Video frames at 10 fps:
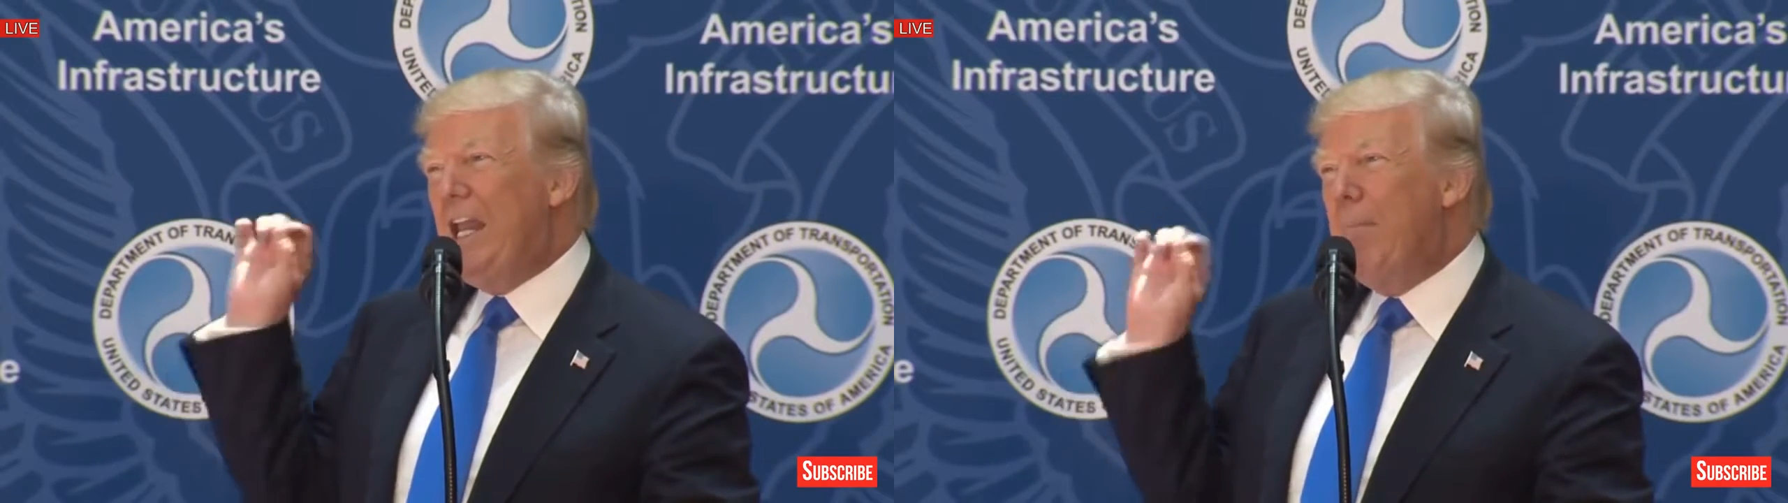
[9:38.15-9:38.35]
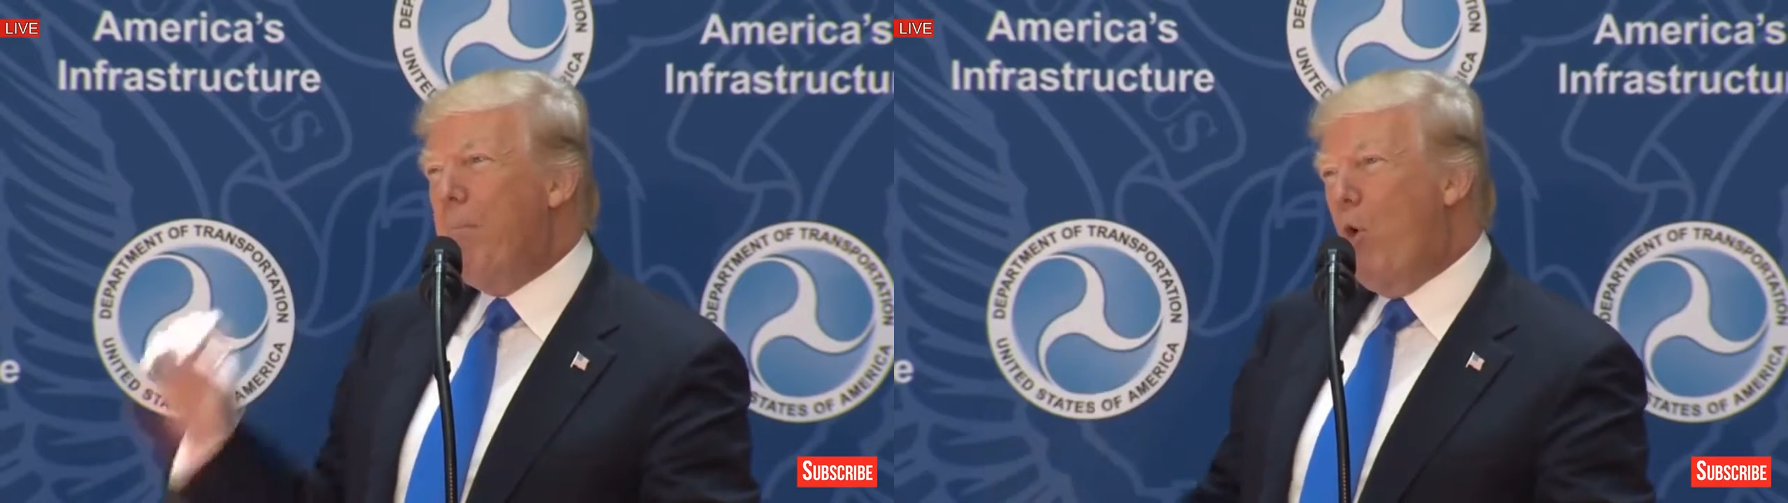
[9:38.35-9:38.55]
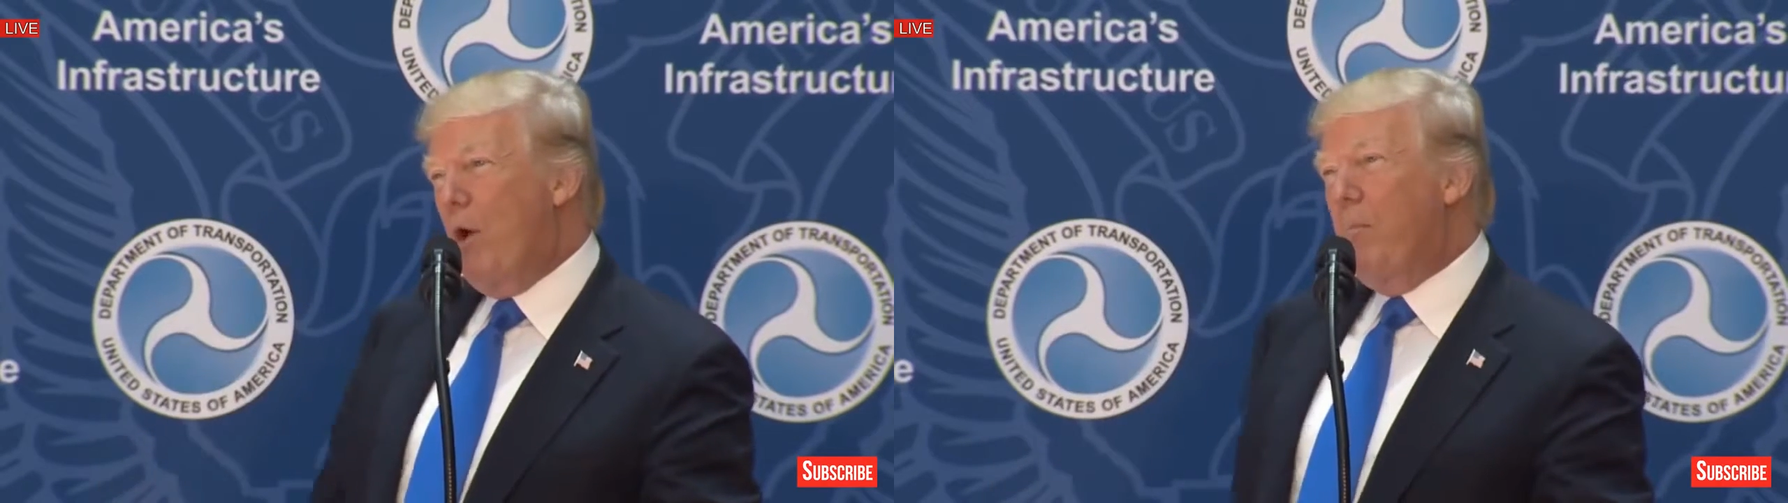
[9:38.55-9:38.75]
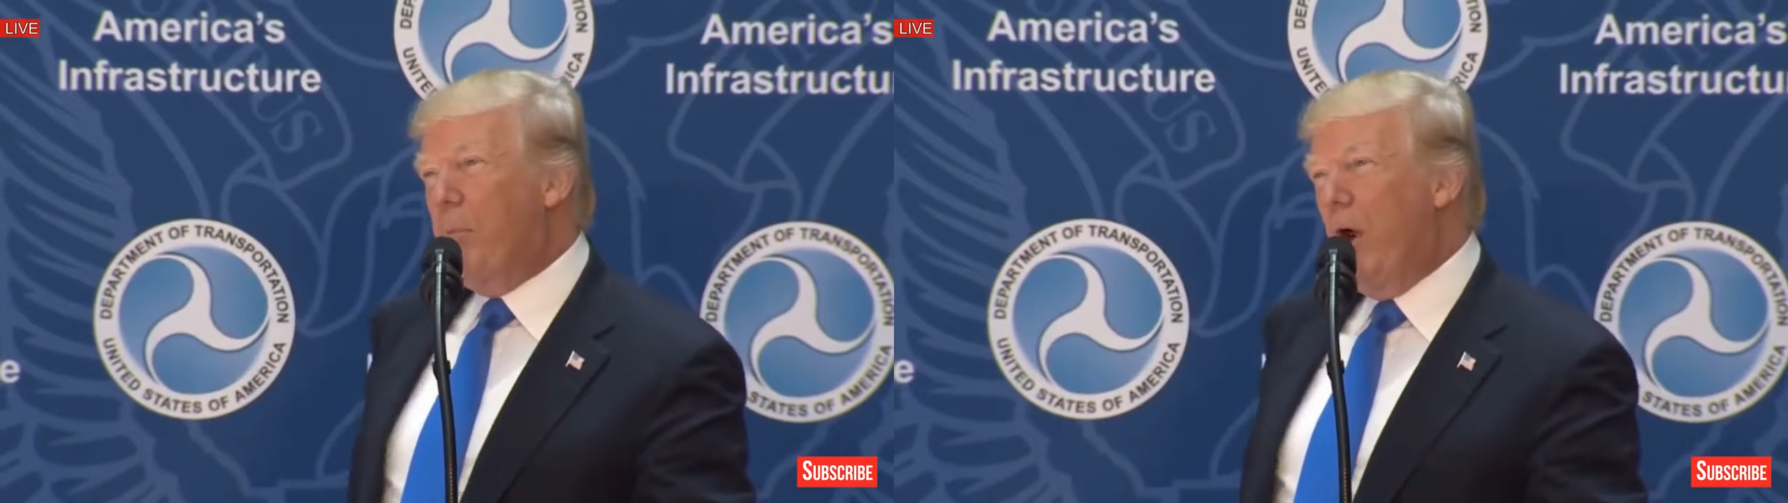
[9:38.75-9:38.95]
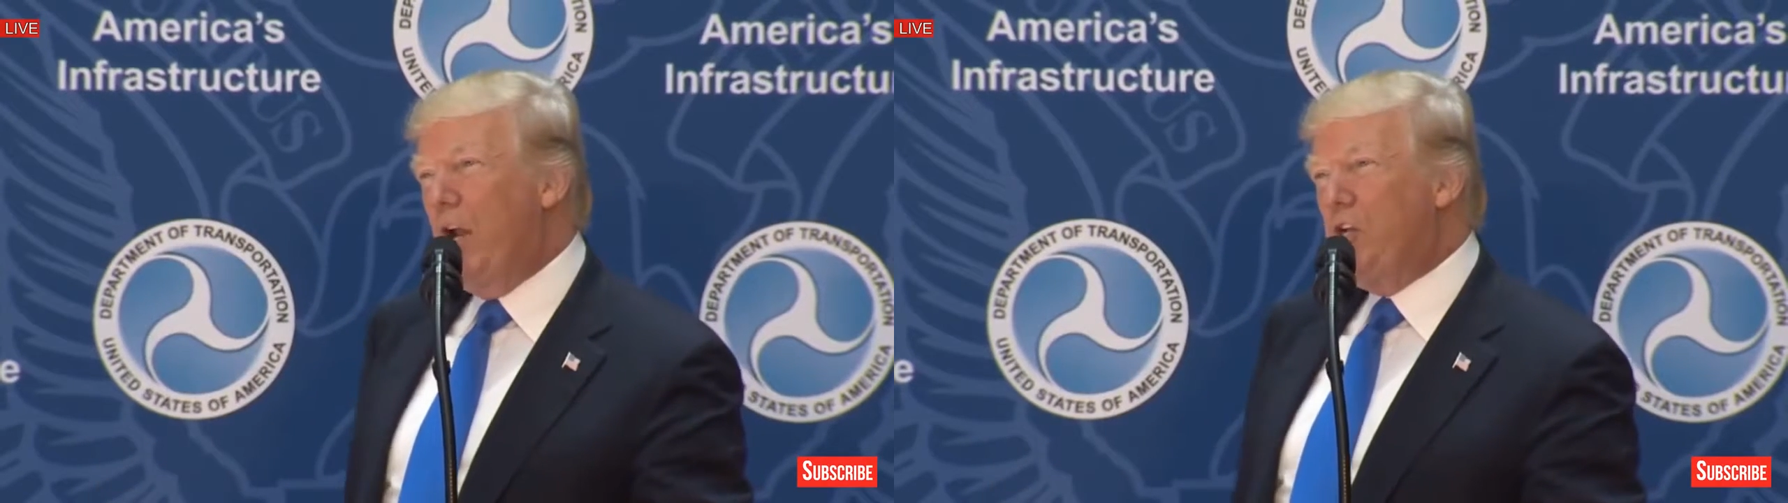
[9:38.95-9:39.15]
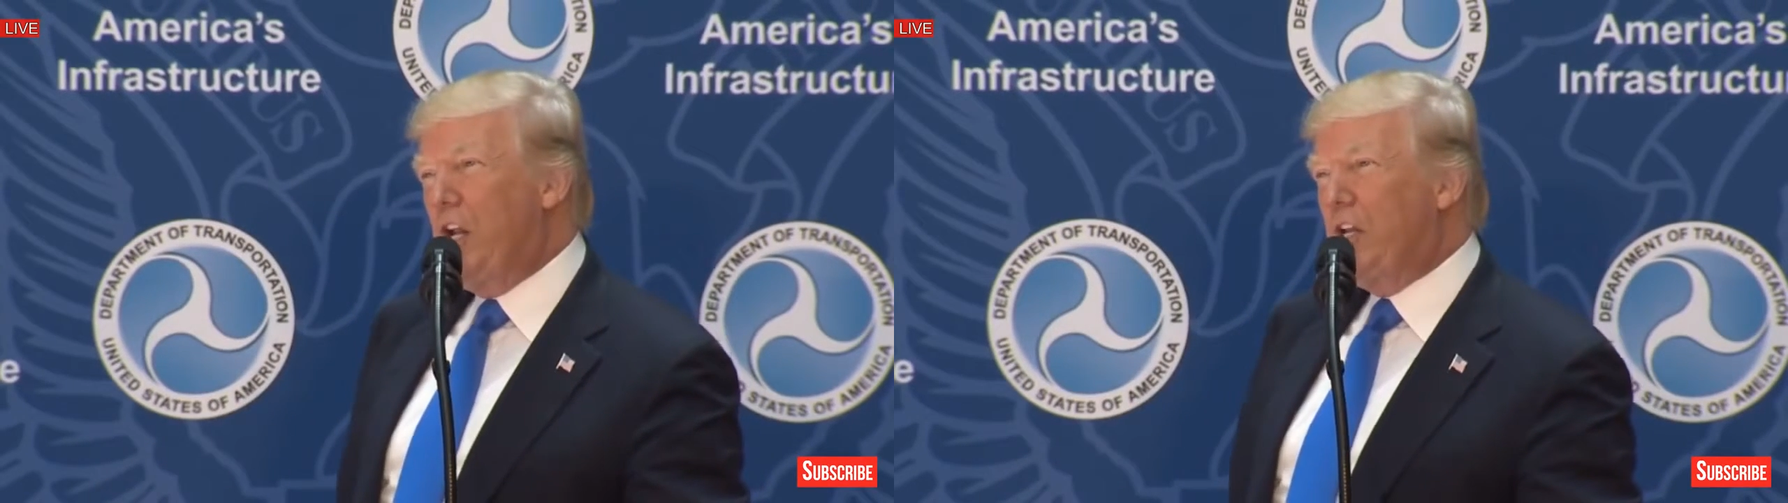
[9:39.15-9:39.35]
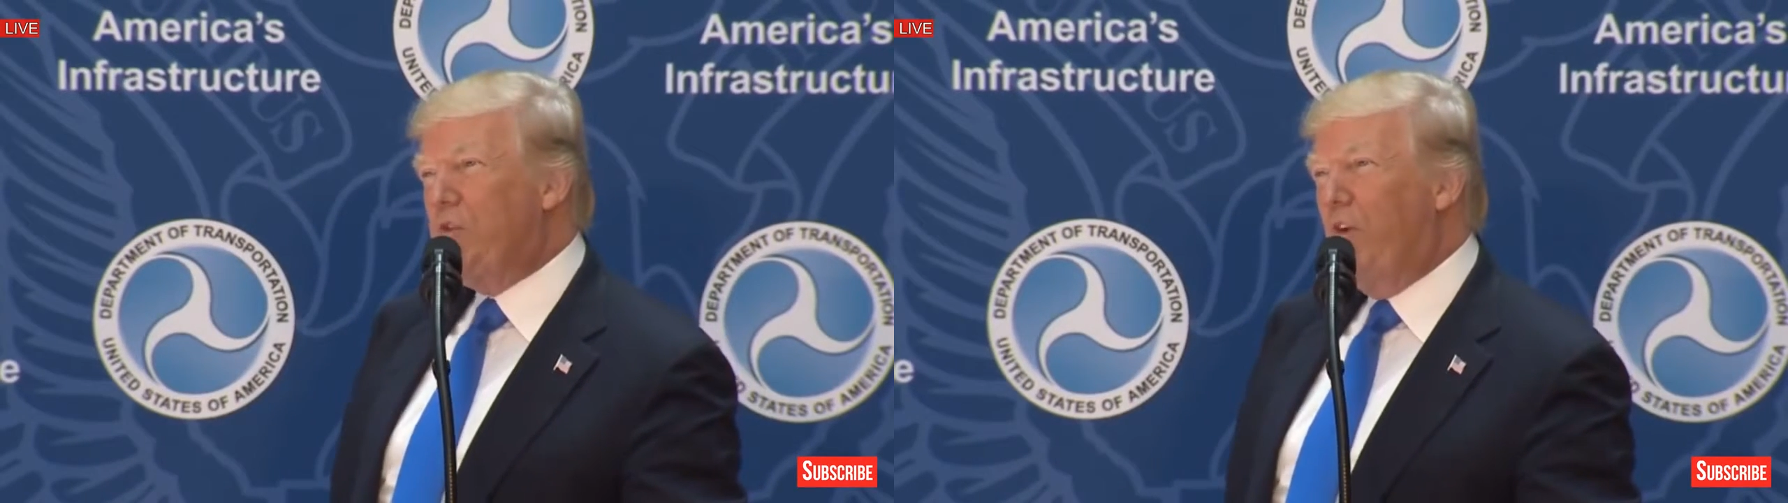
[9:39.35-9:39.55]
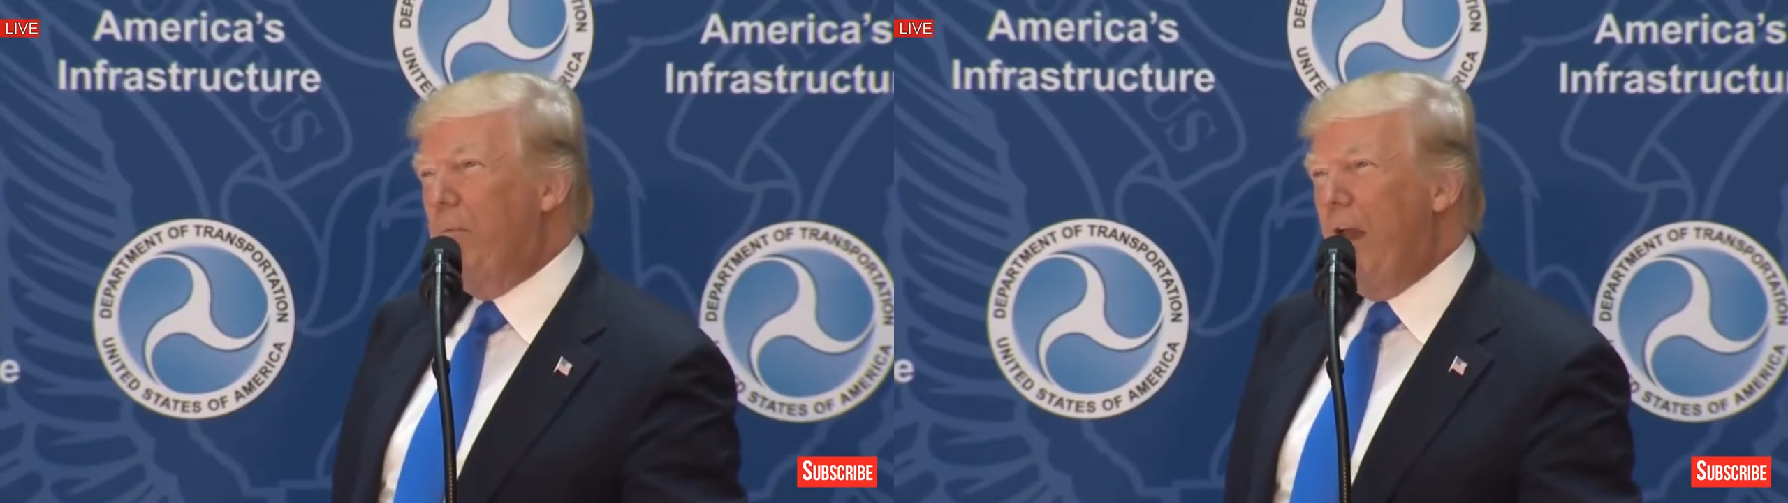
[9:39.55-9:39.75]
important projects from